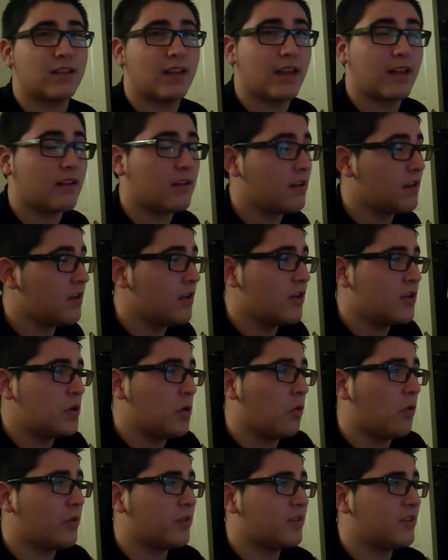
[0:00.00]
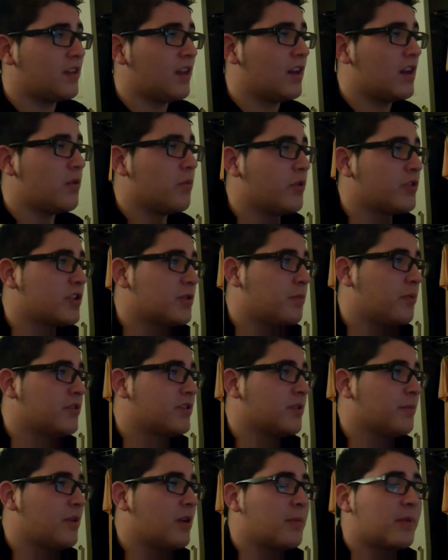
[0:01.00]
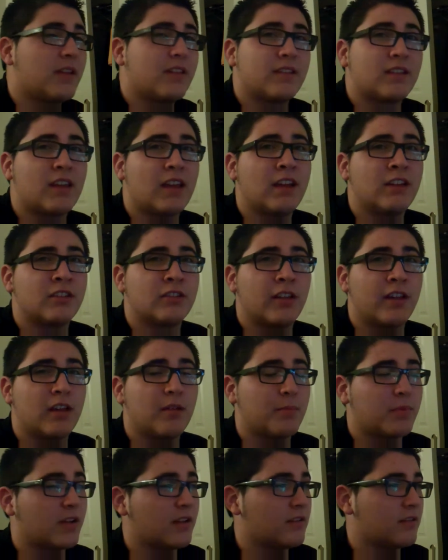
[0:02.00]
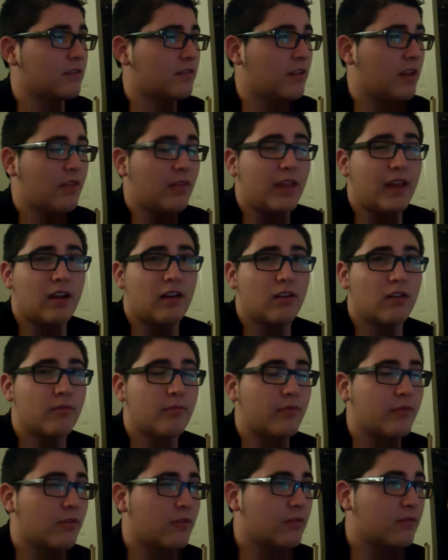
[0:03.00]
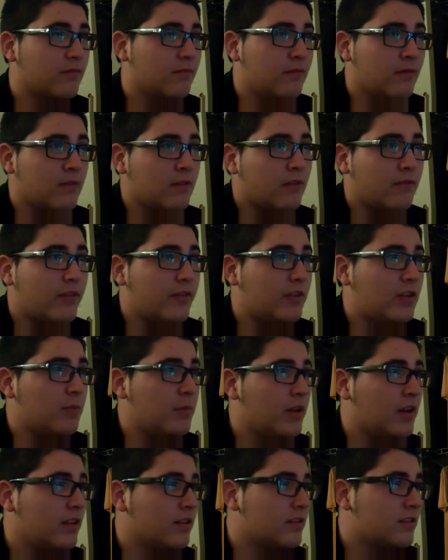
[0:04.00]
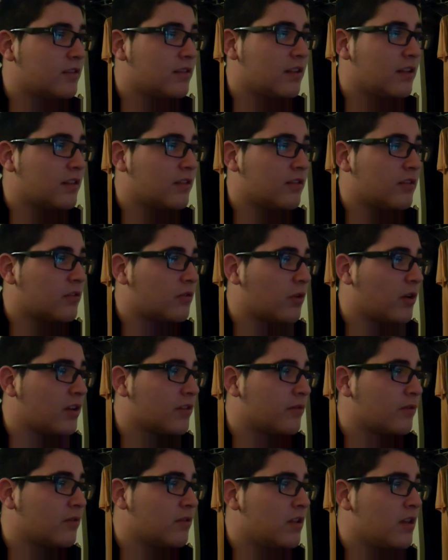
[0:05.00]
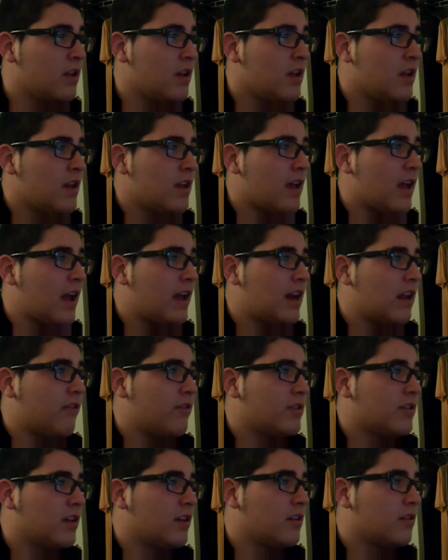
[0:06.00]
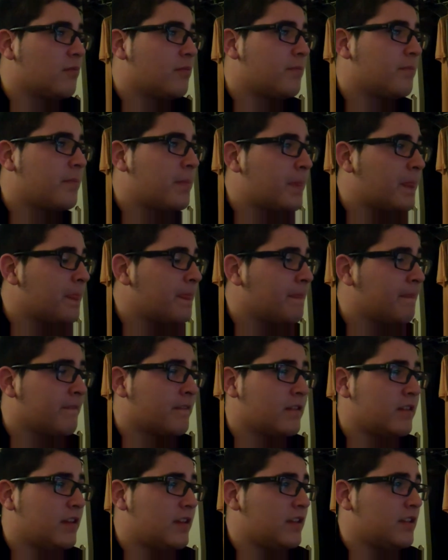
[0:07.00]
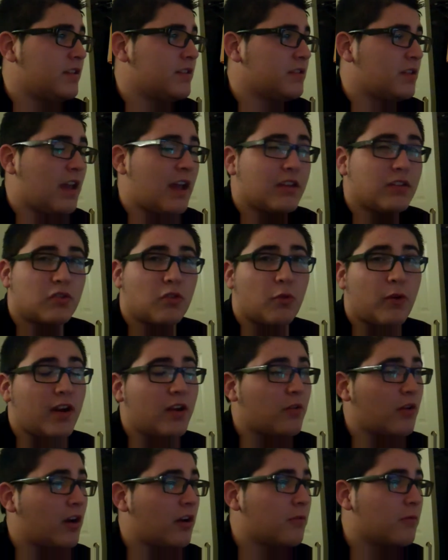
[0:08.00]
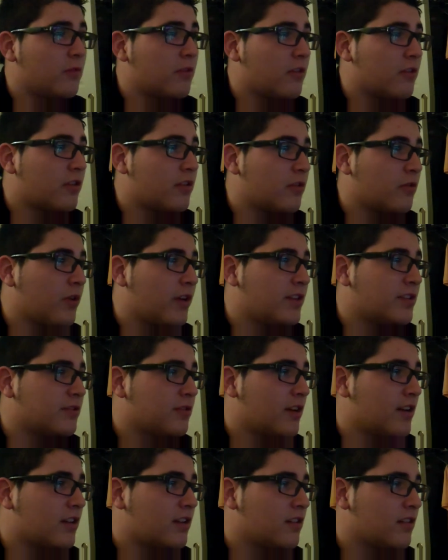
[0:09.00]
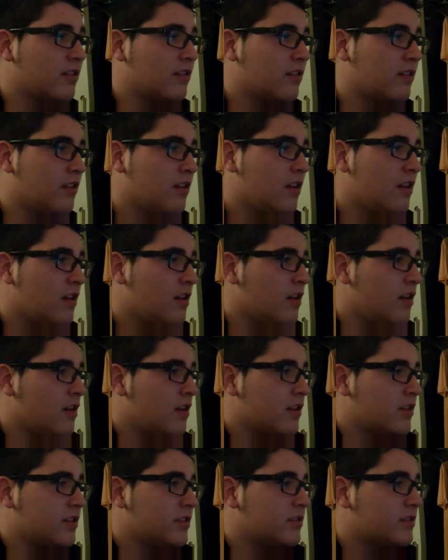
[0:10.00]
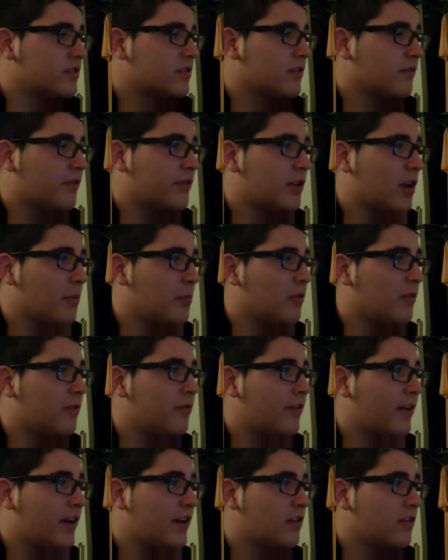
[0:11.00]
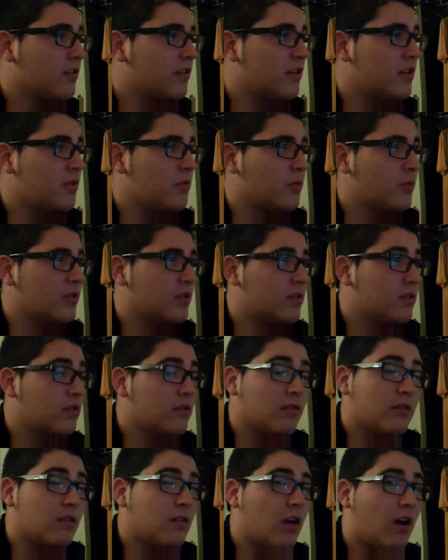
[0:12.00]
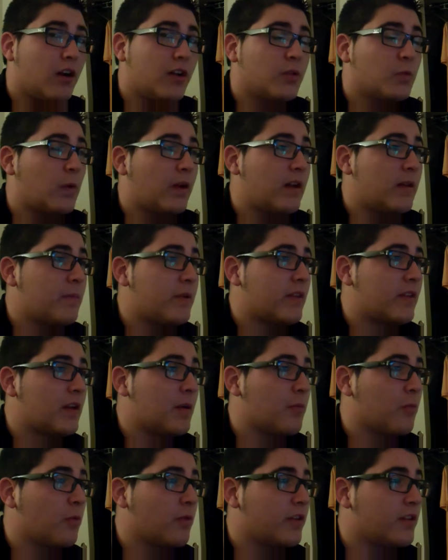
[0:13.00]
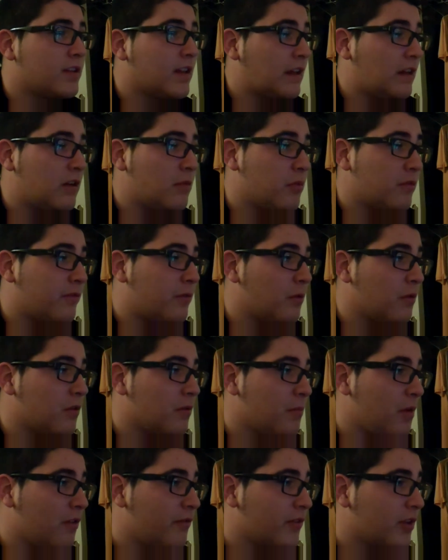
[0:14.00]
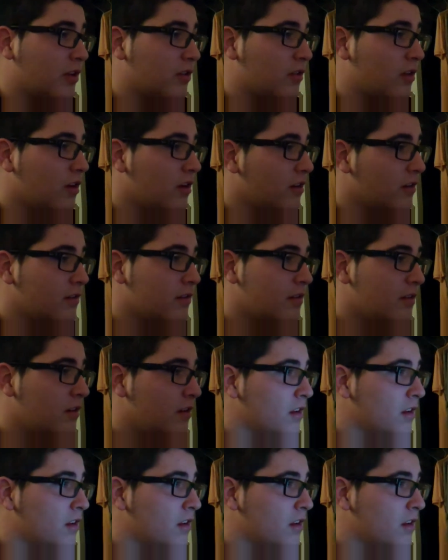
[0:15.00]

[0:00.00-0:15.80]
that. No one wants to see anyone just push someone up against the cage and lay up again and lay on them for 15 minutes. It's disgraceful. And Evan Dunham has great groundwork, great striking. He's just a phenomenal fighter. He was on his way to be the #1 contender before Melvin Gillard